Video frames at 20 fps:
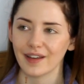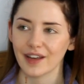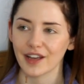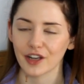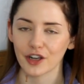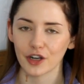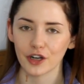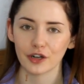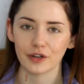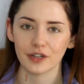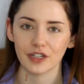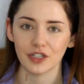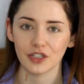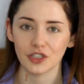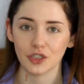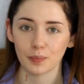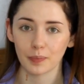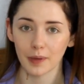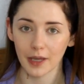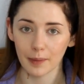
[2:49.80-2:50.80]

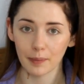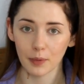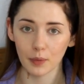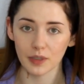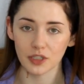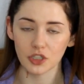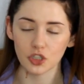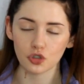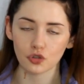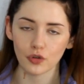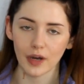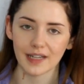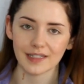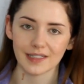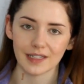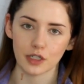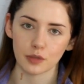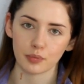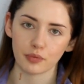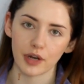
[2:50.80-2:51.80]
encourage people with
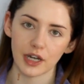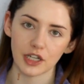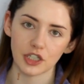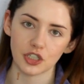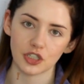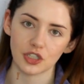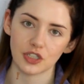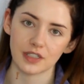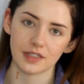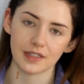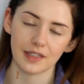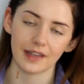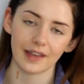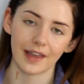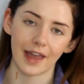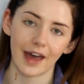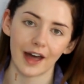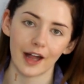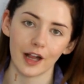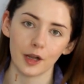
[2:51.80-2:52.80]
stress and depression to
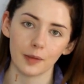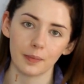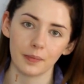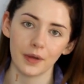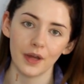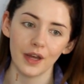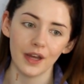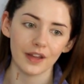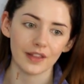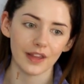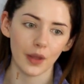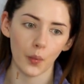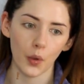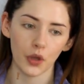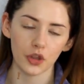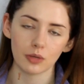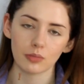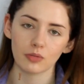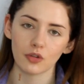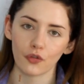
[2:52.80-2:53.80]
seek help. They
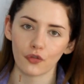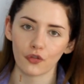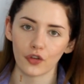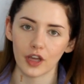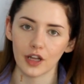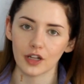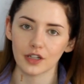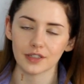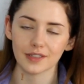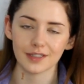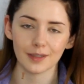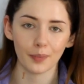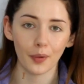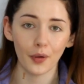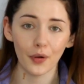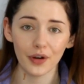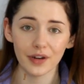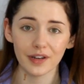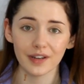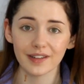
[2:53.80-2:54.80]
want them to feel
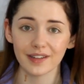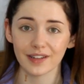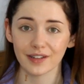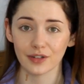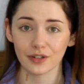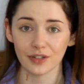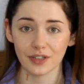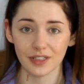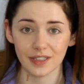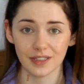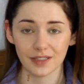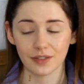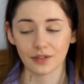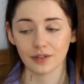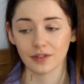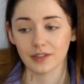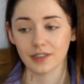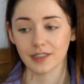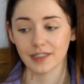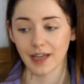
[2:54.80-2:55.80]
supported and
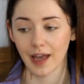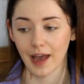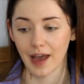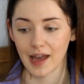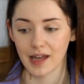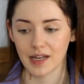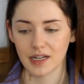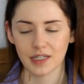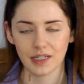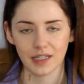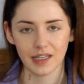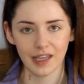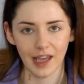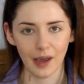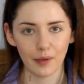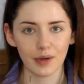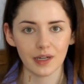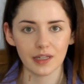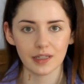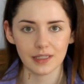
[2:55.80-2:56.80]
understood and
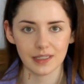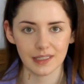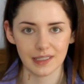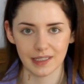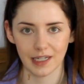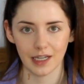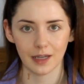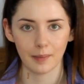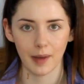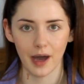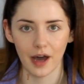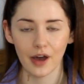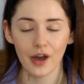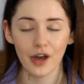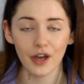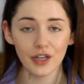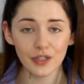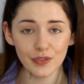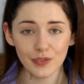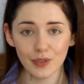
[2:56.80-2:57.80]
get rid of the stigma
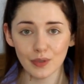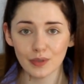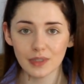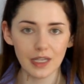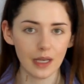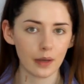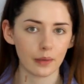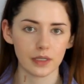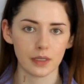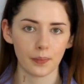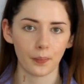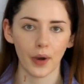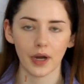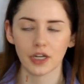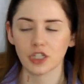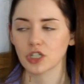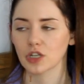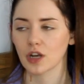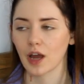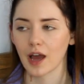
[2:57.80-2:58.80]
associated with
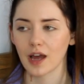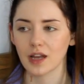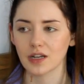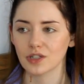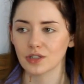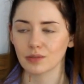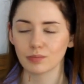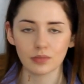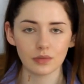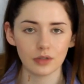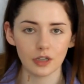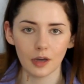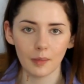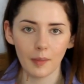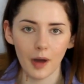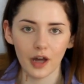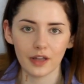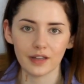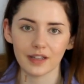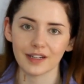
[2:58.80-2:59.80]
depression. And
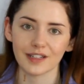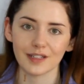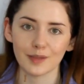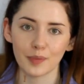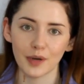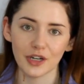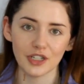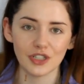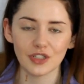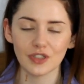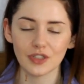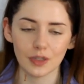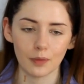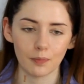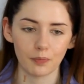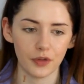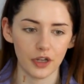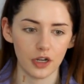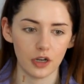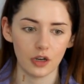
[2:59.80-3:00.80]
come on, like, depression's
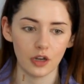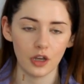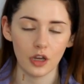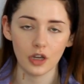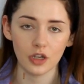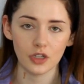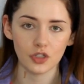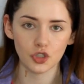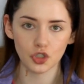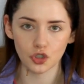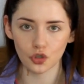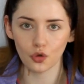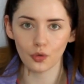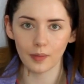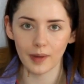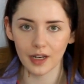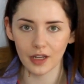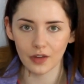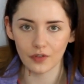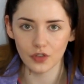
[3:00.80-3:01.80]
something so
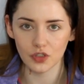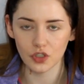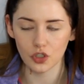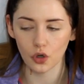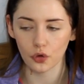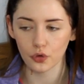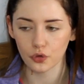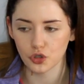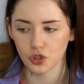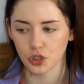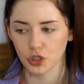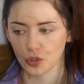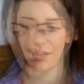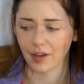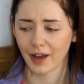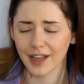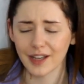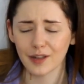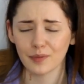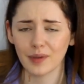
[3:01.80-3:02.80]
many of us go through.
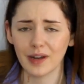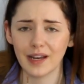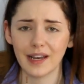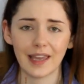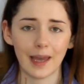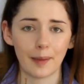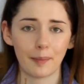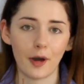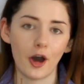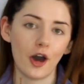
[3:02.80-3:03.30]
I can really get